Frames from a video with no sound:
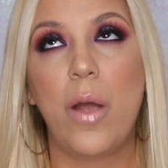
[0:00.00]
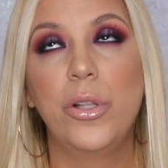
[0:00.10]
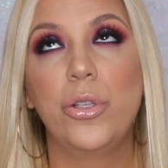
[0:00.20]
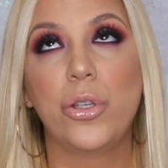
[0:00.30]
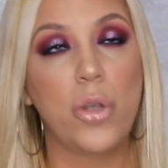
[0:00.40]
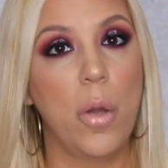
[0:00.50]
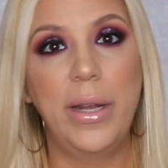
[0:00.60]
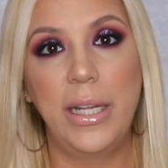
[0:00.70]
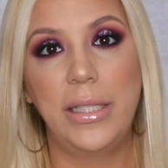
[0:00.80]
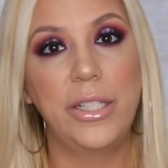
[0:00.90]
I went to so
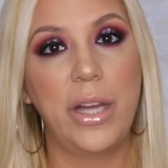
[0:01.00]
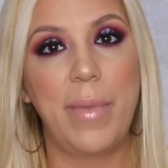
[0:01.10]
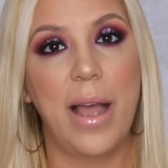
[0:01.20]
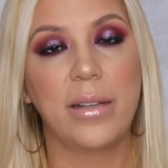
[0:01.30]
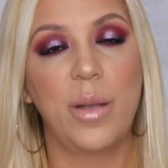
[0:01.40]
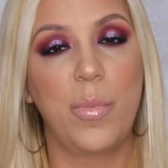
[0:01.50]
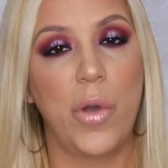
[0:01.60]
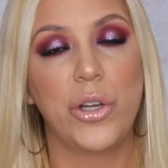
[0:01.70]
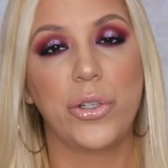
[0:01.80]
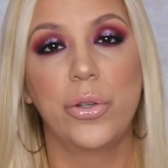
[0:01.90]
many TJ Maxx and
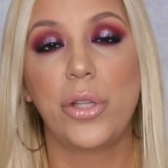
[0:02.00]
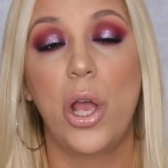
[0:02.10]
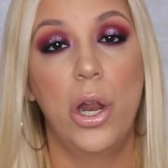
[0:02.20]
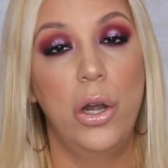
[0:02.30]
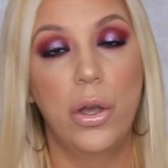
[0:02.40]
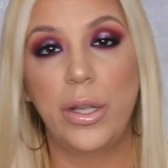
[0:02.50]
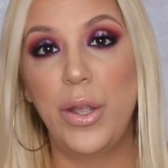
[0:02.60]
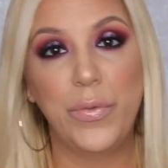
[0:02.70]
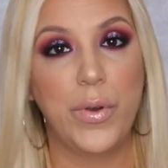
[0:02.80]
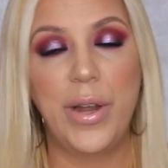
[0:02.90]
Marshalls
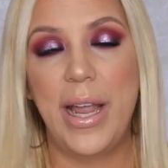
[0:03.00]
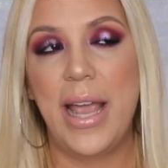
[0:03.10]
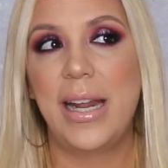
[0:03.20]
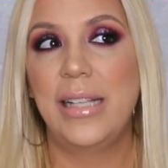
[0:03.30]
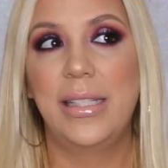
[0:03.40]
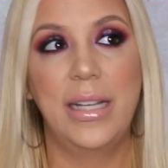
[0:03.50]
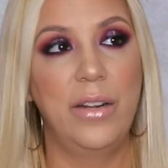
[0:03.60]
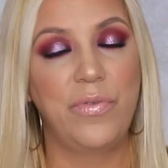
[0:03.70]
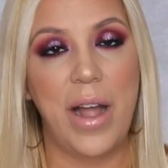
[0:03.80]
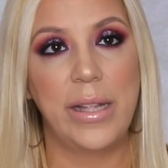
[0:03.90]
looking for it and I
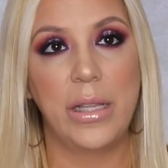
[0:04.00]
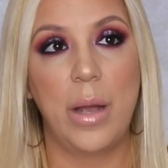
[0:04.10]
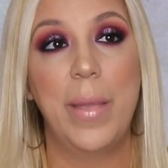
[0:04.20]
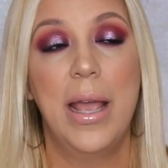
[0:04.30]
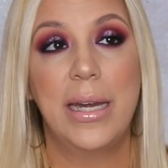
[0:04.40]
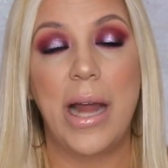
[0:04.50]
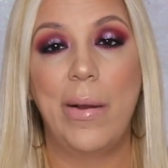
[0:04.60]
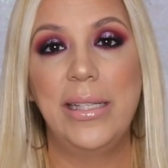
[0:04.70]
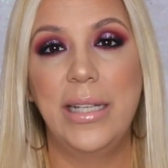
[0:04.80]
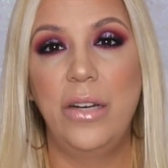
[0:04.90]
didn't find them. Now,
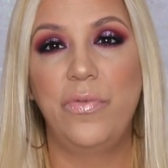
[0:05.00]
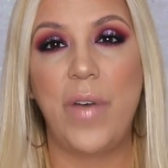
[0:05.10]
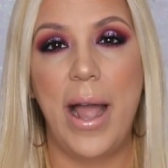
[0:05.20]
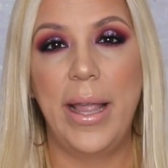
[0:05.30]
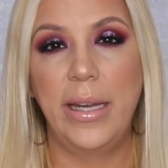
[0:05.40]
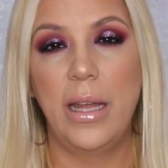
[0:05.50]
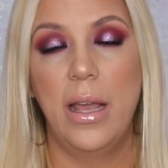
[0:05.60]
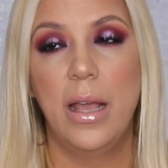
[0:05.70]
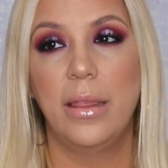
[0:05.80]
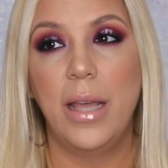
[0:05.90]
I did find
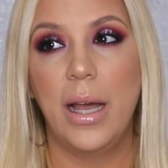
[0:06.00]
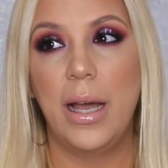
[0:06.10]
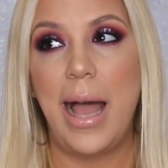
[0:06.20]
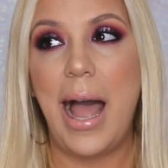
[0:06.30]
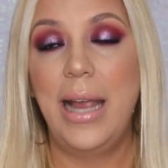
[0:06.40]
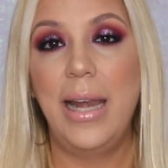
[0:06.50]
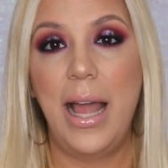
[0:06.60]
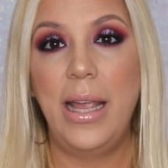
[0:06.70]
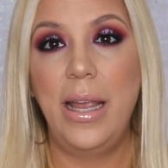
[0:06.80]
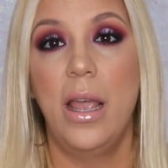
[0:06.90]
the
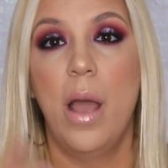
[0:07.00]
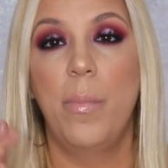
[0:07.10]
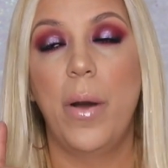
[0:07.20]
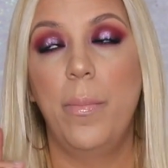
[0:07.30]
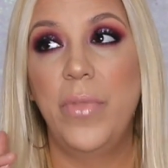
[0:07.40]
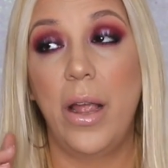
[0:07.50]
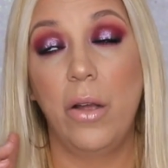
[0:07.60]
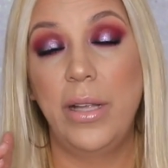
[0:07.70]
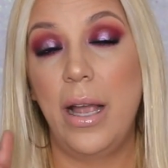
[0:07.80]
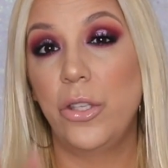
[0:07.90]
highlight, but they
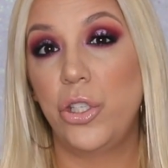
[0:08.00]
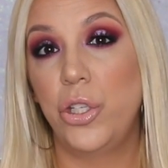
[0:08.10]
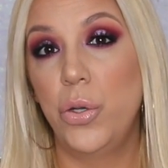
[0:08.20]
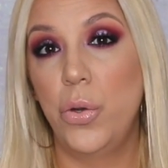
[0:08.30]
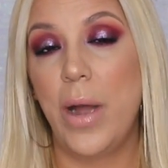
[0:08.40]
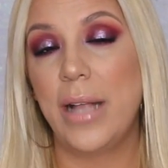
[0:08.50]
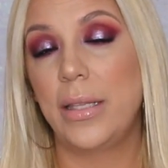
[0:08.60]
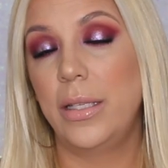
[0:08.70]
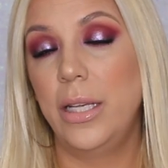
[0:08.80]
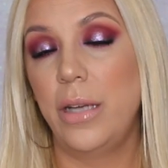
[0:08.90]
only had two at
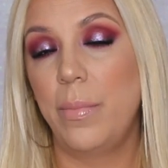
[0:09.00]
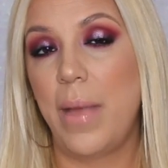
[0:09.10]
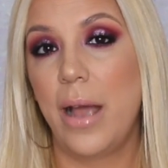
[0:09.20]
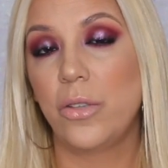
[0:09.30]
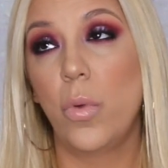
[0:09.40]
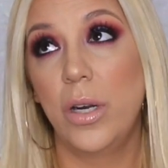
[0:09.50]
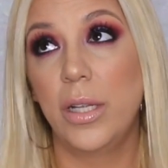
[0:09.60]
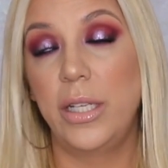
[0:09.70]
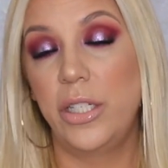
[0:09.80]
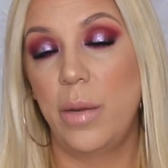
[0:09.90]
the TJ Maxx. One
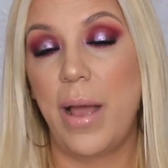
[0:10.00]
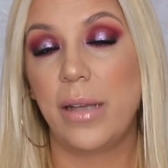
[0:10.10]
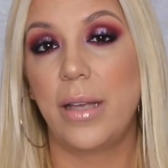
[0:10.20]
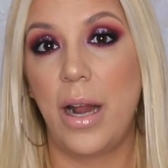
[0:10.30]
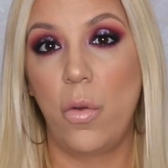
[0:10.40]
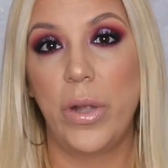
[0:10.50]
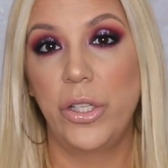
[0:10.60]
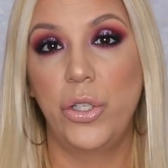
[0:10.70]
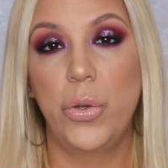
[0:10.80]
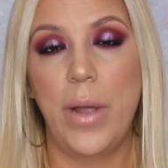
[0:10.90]
of the TJ Maxx that I
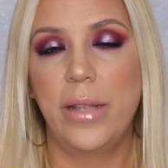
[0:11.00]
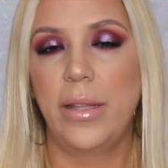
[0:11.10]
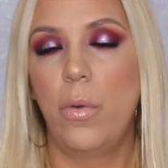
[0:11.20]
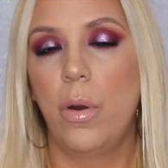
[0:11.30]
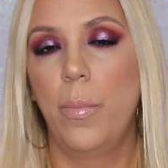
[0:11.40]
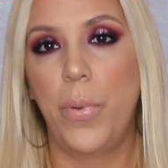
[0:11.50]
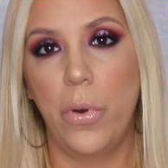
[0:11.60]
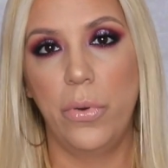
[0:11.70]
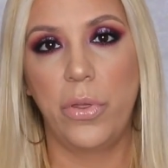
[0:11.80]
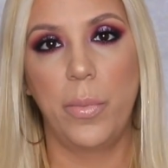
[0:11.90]
went to, and they were
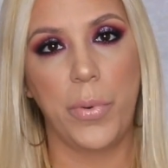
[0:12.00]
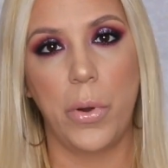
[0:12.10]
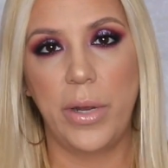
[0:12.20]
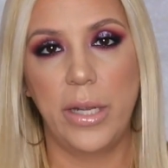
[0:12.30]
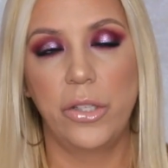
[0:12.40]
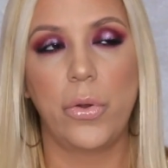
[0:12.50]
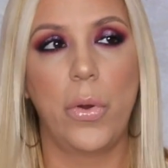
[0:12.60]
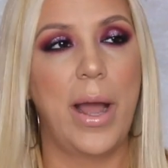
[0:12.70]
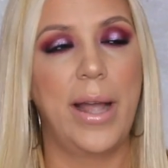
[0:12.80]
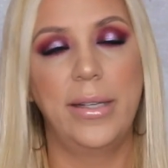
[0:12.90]
both broken,
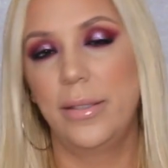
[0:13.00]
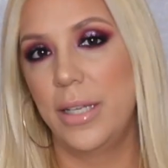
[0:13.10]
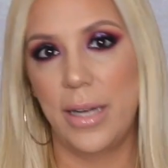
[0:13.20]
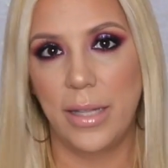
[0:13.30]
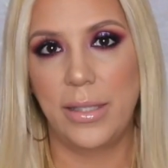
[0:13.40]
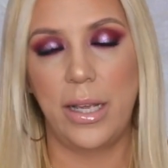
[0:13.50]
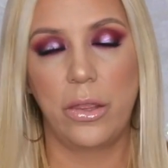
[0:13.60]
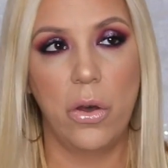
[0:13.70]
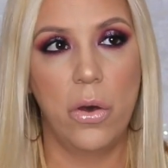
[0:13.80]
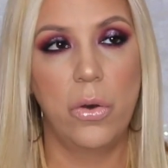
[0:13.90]
so I did not take
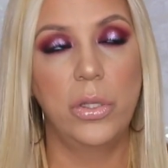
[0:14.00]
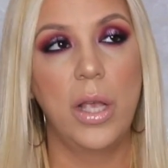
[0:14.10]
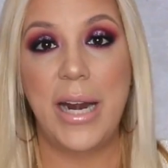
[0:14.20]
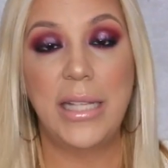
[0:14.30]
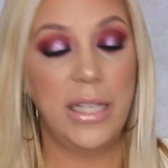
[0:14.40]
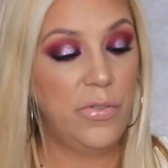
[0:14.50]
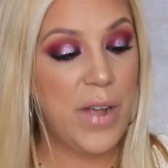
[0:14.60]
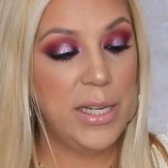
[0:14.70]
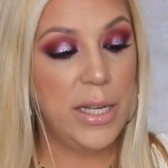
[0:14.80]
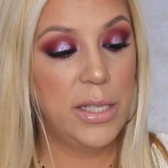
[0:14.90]
those. But I did
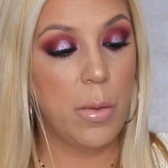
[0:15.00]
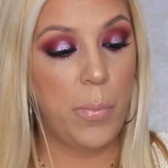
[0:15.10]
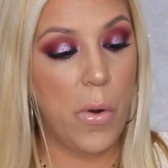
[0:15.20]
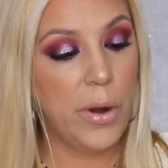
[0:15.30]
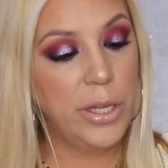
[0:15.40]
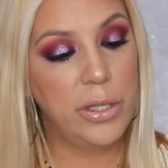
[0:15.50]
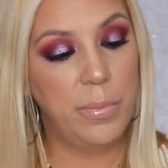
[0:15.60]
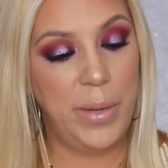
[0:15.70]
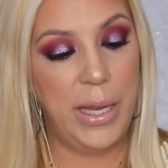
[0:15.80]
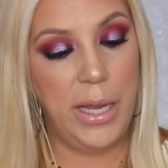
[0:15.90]
find this Born to
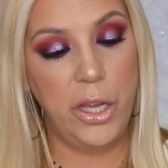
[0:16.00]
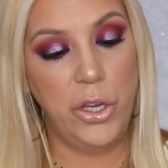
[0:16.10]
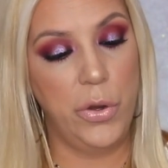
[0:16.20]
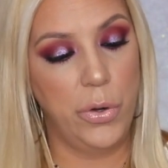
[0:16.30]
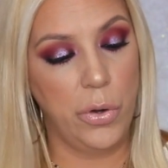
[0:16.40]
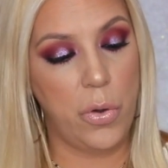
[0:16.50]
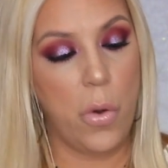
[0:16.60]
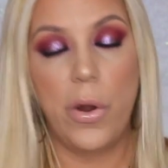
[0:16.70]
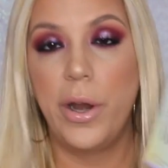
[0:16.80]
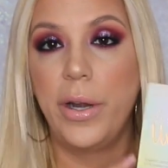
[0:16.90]
Be
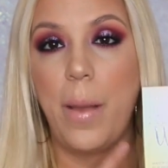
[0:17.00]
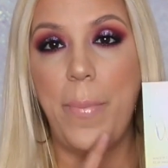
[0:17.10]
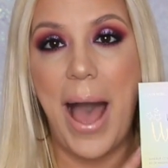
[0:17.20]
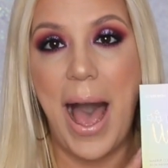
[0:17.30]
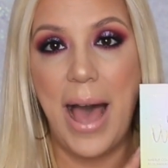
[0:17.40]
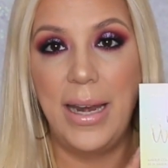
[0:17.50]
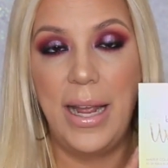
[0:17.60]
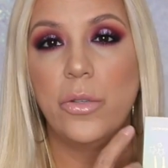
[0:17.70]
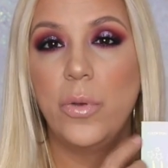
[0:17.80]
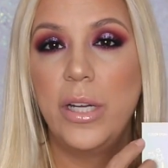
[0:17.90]
Unicorn
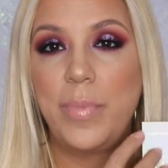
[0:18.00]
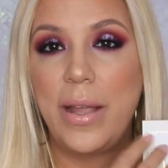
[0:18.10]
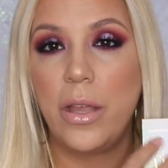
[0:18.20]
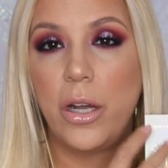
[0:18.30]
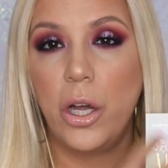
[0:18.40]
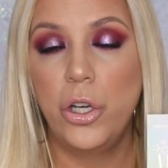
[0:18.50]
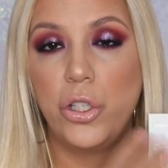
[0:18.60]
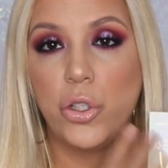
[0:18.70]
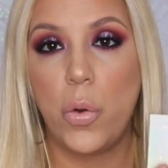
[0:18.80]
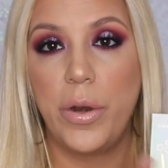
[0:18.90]
palette. This one is by the Color
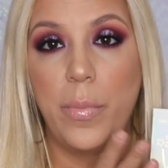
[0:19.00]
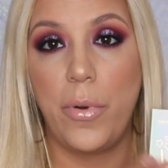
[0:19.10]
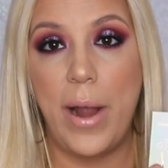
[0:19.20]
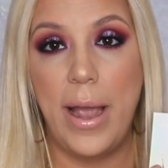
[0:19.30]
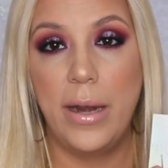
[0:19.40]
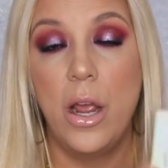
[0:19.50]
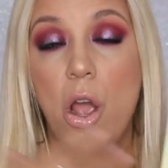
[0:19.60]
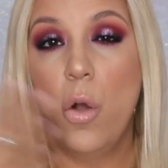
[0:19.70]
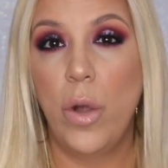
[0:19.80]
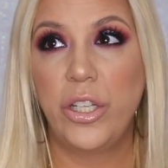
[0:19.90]
Story brand,
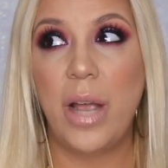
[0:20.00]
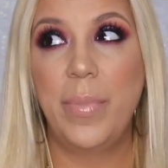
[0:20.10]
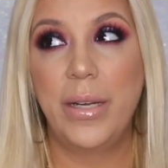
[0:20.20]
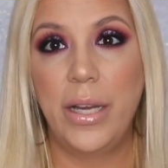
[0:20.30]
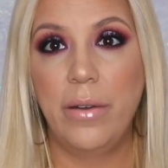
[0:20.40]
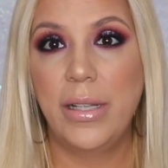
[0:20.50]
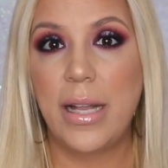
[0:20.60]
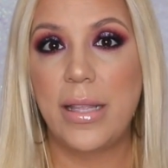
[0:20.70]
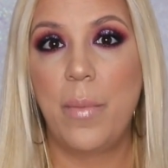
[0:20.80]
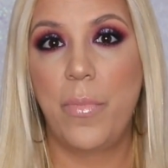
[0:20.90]
which I've been hearing
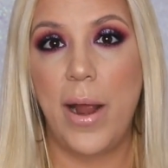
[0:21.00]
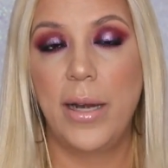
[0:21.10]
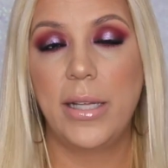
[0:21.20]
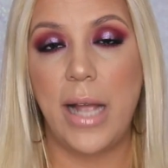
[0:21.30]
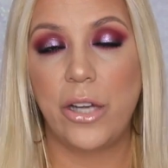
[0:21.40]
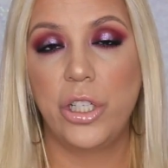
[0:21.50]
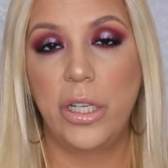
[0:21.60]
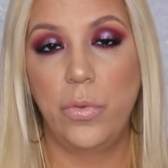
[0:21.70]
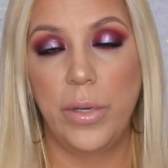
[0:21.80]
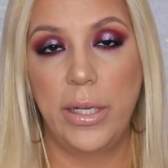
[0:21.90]
that that brand is
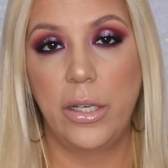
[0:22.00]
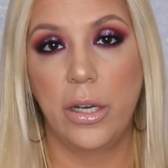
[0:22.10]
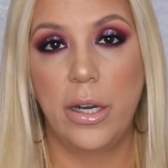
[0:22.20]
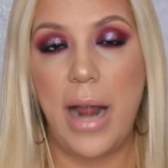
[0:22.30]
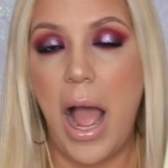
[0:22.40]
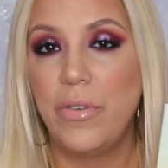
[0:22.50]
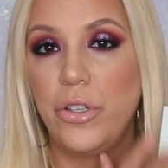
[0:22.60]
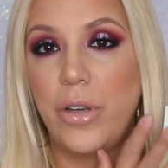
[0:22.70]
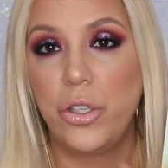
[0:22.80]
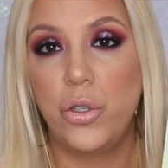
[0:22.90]
actually really good. I
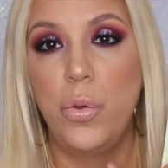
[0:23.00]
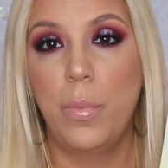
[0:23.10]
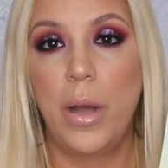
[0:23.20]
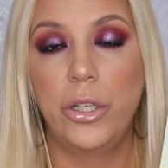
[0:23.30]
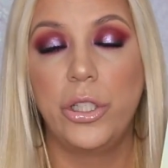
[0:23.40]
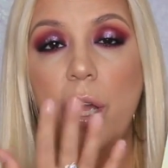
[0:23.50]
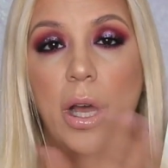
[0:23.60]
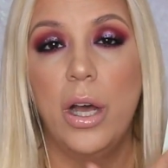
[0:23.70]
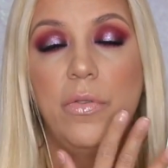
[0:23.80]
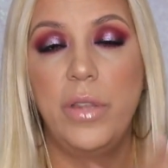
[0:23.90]
haven't tried too much
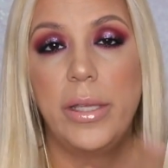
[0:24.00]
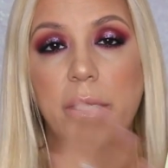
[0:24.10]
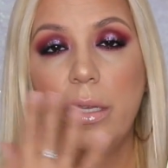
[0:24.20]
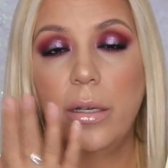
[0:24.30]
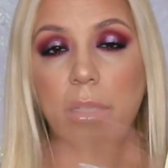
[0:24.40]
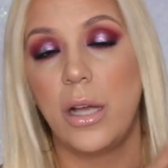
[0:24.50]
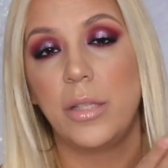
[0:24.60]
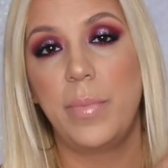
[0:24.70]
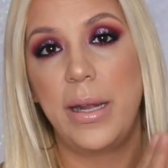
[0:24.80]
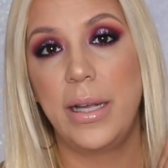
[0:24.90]
of this
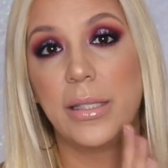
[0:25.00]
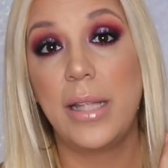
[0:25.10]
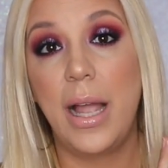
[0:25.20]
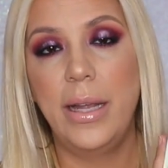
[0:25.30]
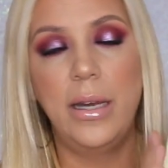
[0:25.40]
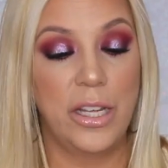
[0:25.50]
Cosmetics line.